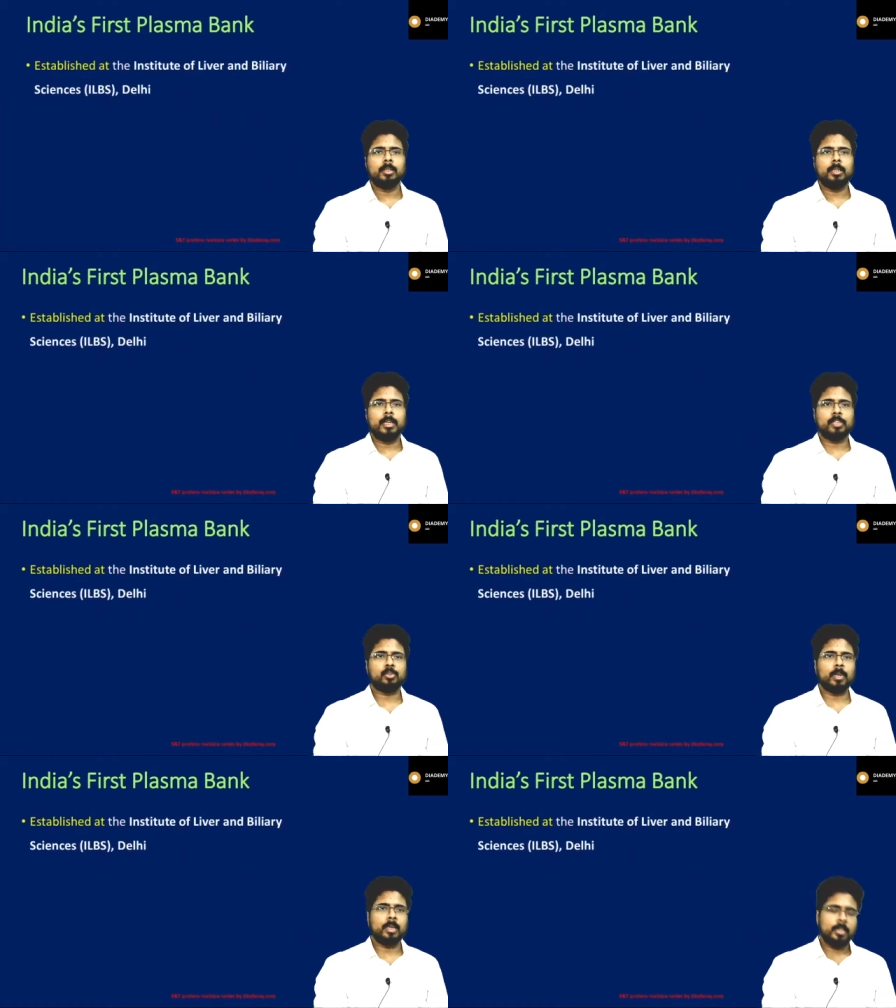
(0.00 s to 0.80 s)
Next
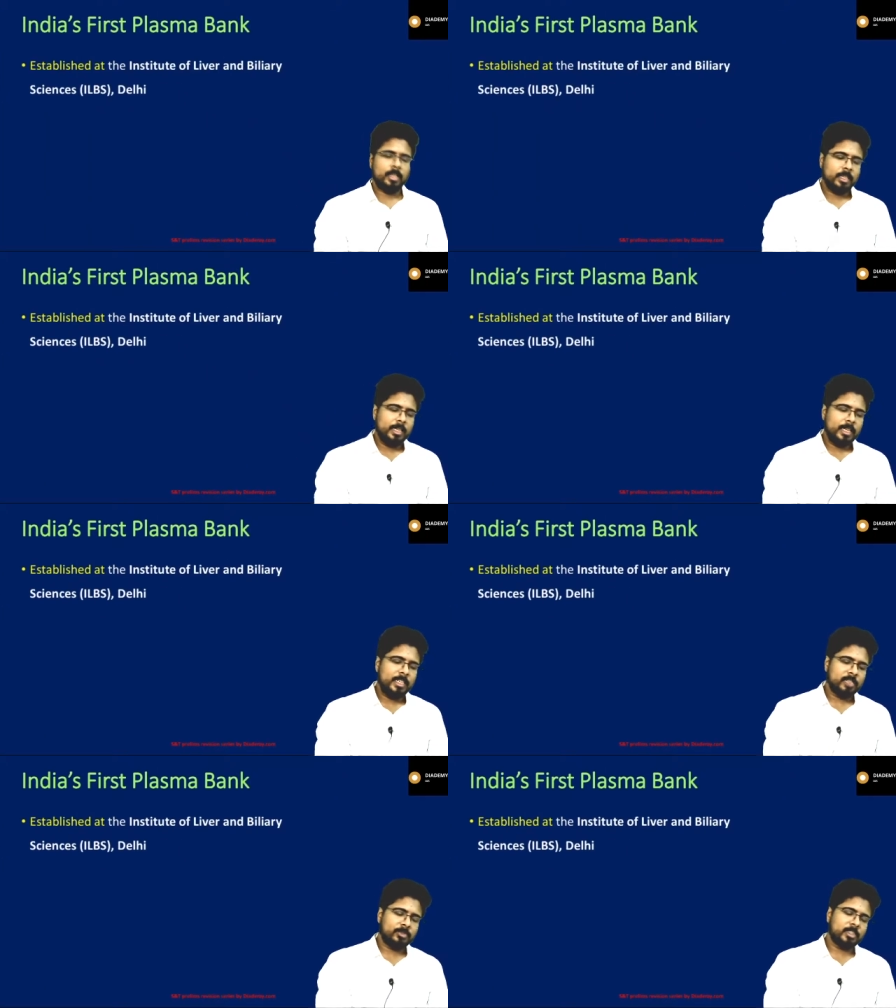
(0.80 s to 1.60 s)
one,
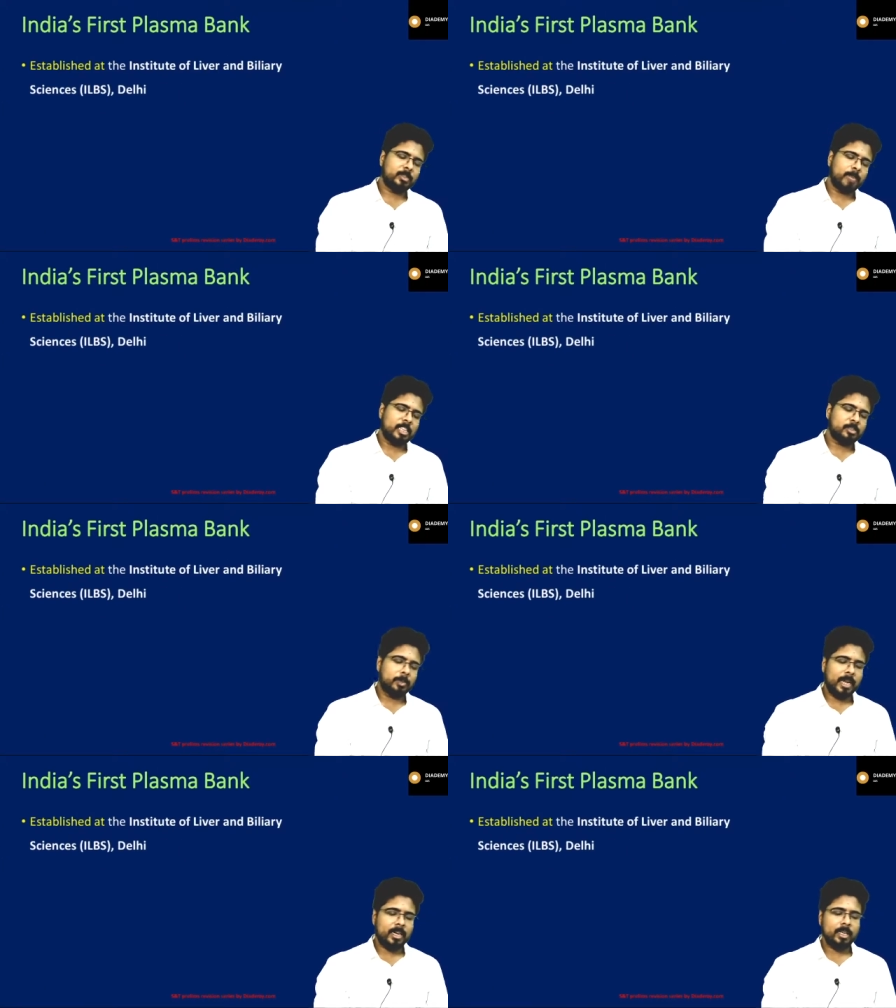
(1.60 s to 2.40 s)
India's first plasma
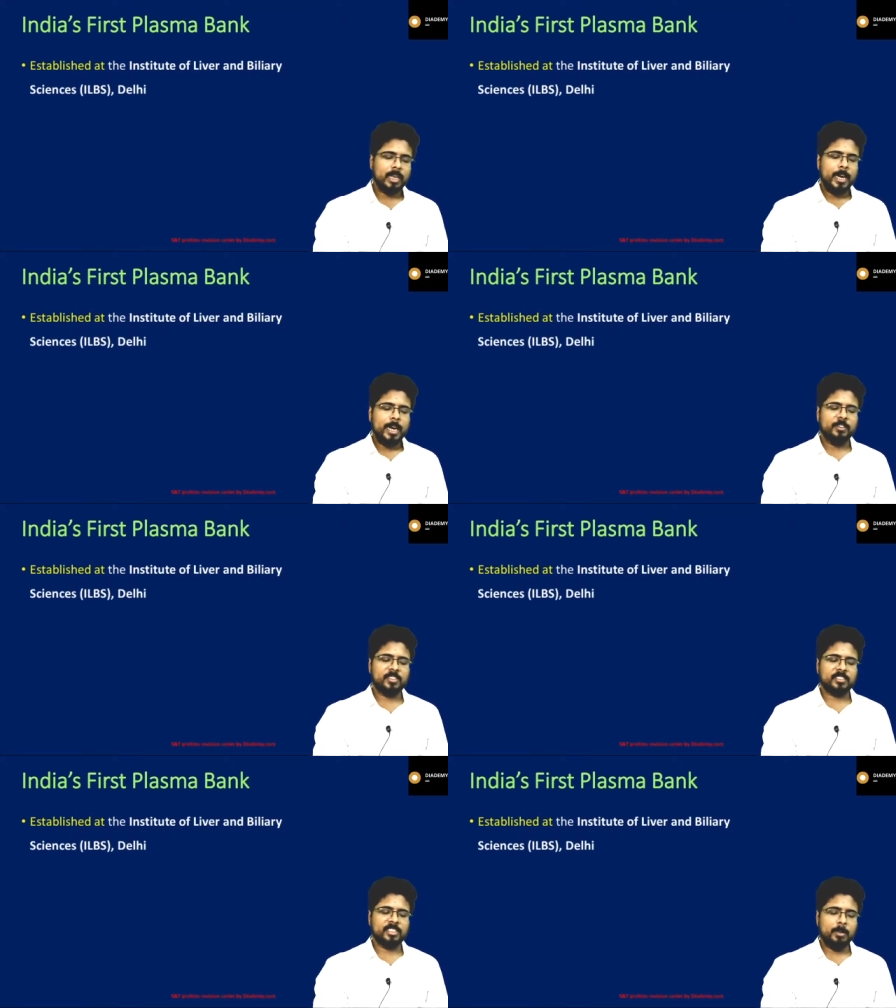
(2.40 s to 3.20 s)
bank. It was
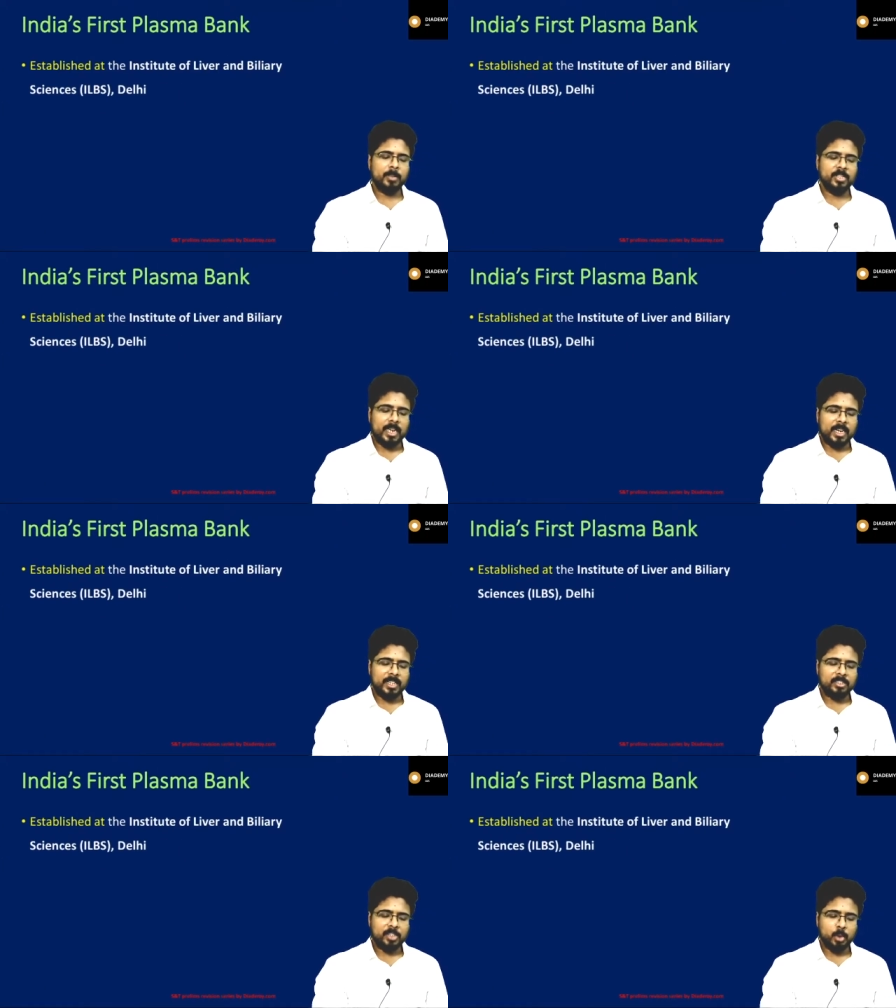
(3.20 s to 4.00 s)
established at
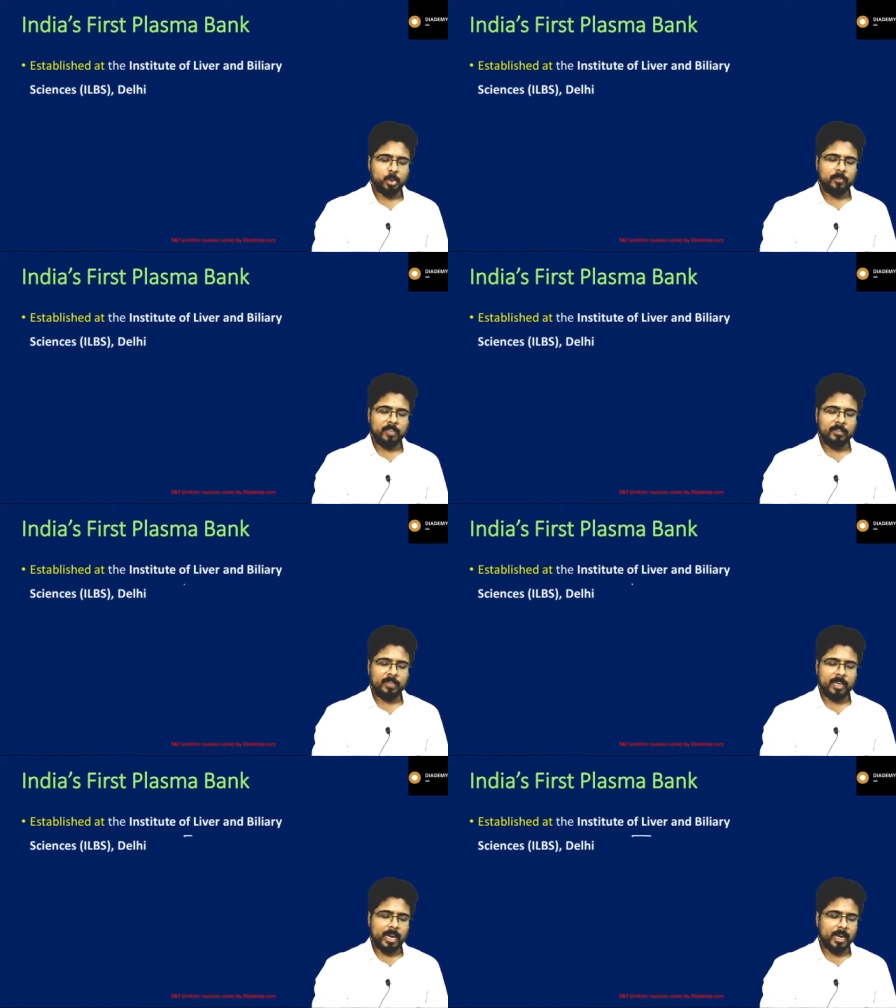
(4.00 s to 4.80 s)
Institute of
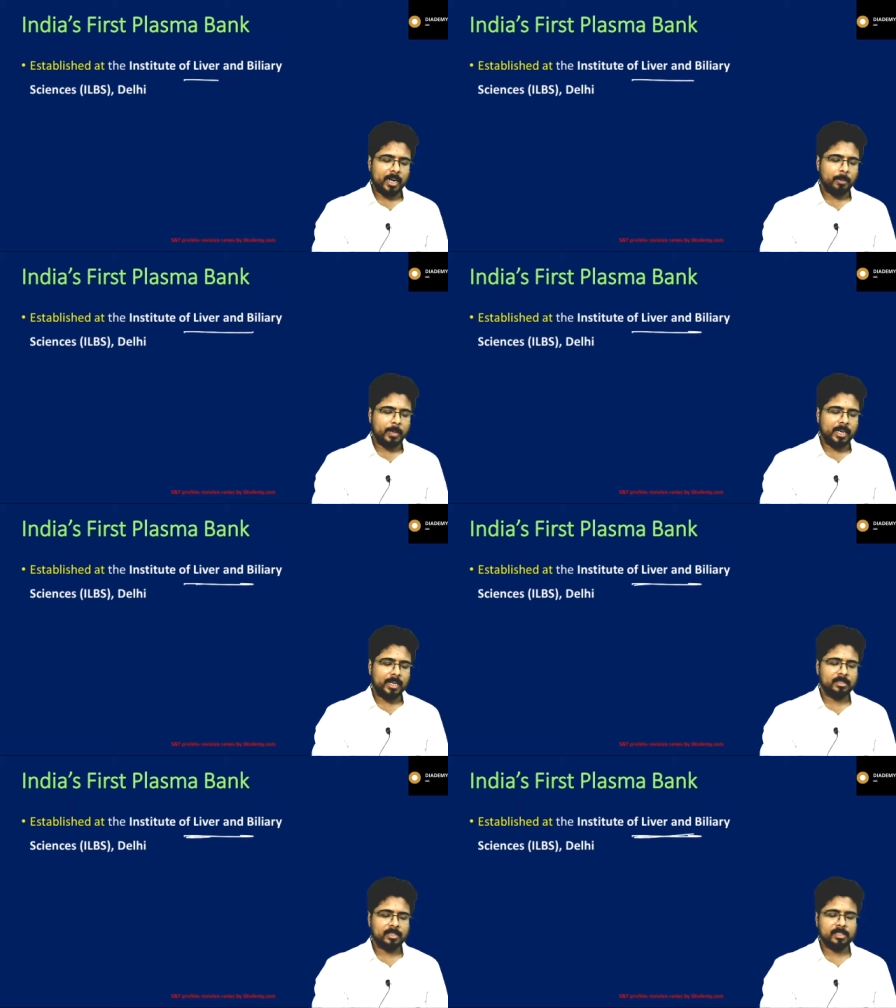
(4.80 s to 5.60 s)
Liver and
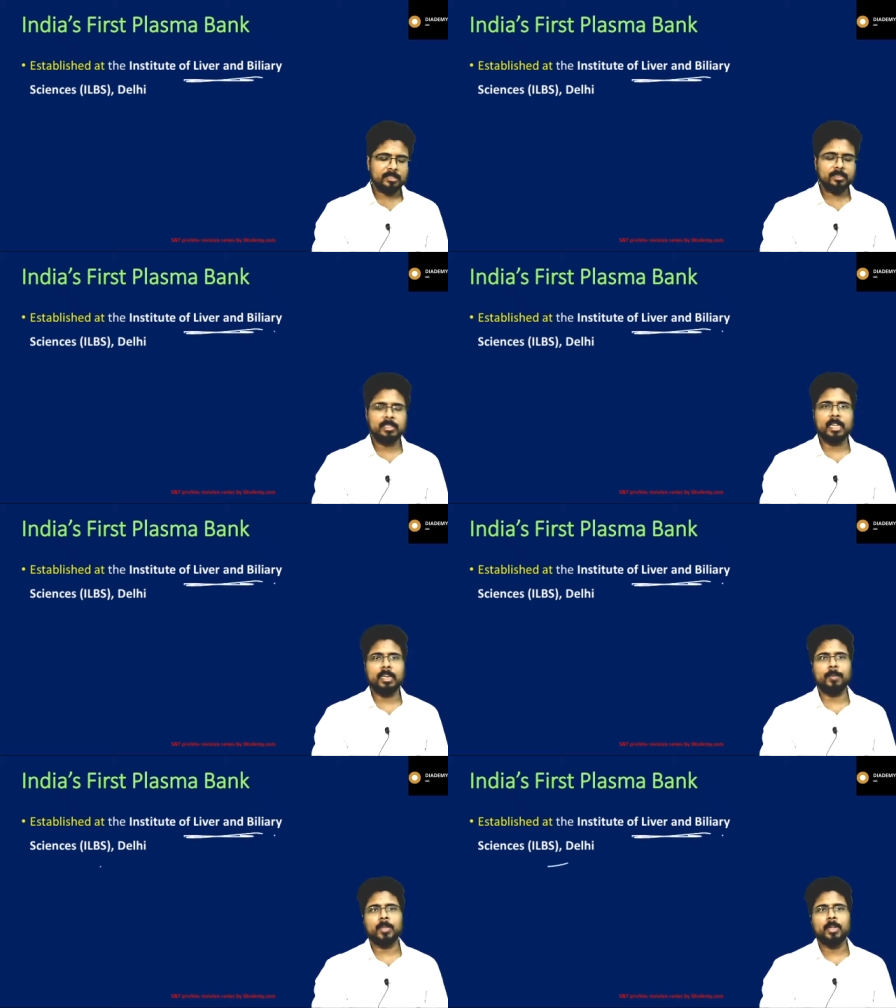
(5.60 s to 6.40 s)
Biliary Sciences, Delhi.